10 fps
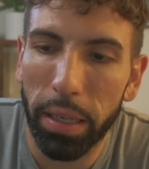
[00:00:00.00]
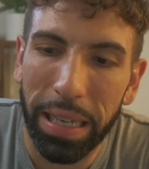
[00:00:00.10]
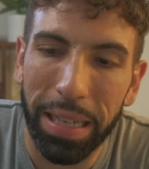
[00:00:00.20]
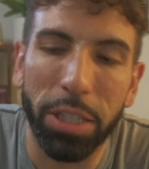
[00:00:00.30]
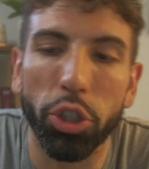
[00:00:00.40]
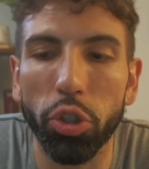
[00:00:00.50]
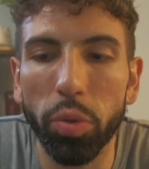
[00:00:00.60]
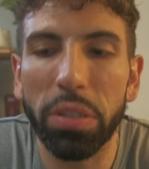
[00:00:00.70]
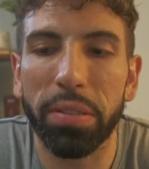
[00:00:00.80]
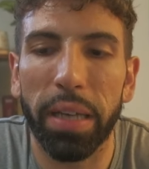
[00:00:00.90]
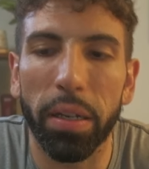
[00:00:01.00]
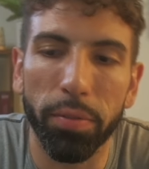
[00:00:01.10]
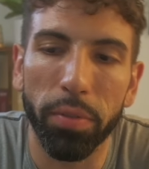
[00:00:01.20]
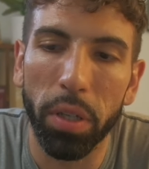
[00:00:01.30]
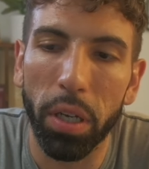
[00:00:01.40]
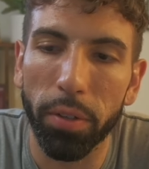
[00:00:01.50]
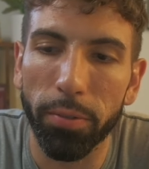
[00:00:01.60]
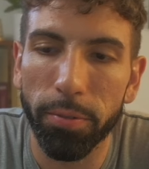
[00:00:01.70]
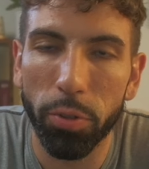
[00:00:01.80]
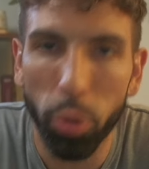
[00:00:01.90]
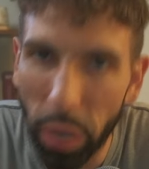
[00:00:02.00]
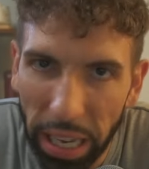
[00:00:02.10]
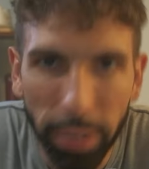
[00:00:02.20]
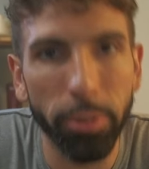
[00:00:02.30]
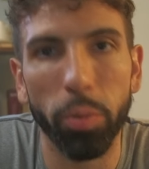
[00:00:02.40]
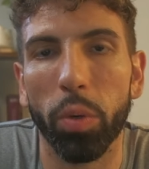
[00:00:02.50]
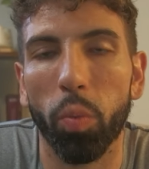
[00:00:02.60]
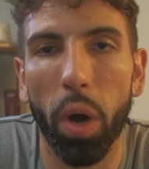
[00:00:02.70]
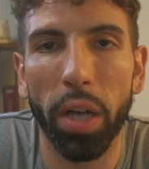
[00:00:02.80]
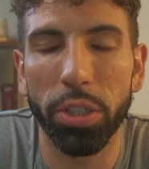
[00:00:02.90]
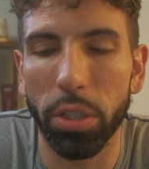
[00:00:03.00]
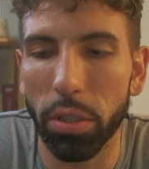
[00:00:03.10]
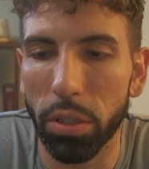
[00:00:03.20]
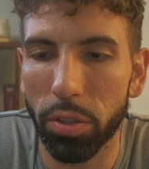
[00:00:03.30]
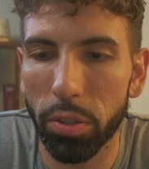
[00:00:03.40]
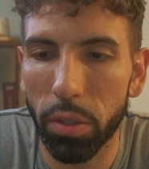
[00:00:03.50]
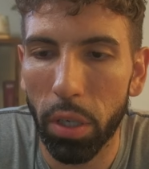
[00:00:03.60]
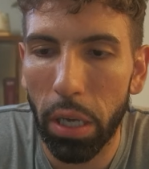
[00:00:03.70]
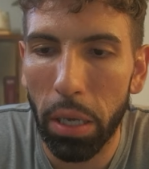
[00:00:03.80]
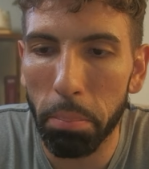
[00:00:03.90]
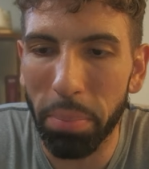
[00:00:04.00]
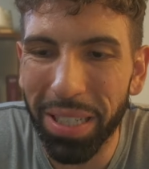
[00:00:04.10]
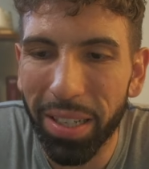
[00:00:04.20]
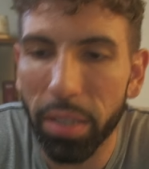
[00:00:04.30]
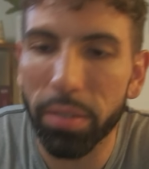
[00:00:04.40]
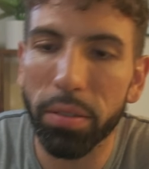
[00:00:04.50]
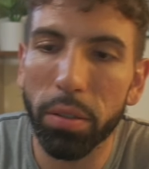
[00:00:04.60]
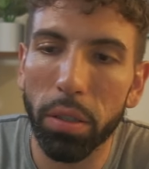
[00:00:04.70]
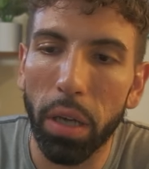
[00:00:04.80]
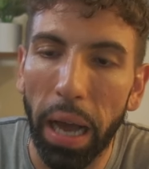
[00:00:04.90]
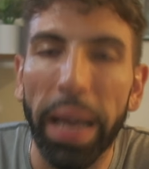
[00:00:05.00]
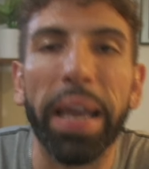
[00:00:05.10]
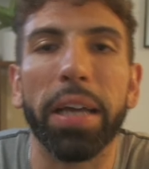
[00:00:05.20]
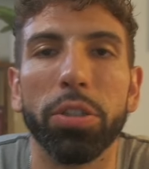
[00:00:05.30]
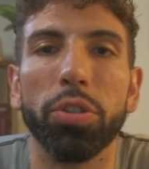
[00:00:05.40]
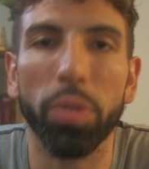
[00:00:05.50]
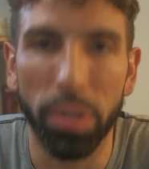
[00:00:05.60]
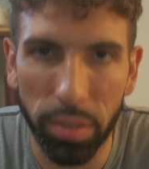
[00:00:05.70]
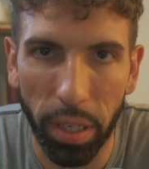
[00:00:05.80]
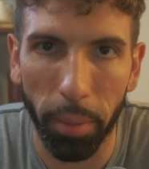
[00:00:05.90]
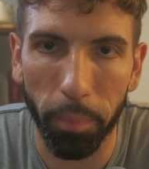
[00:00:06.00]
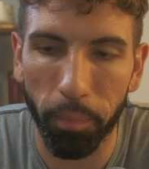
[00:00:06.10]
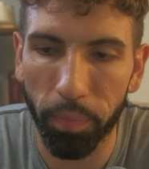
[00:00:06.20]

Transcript: and I do this out of love to everyone watching this because I had to do the same.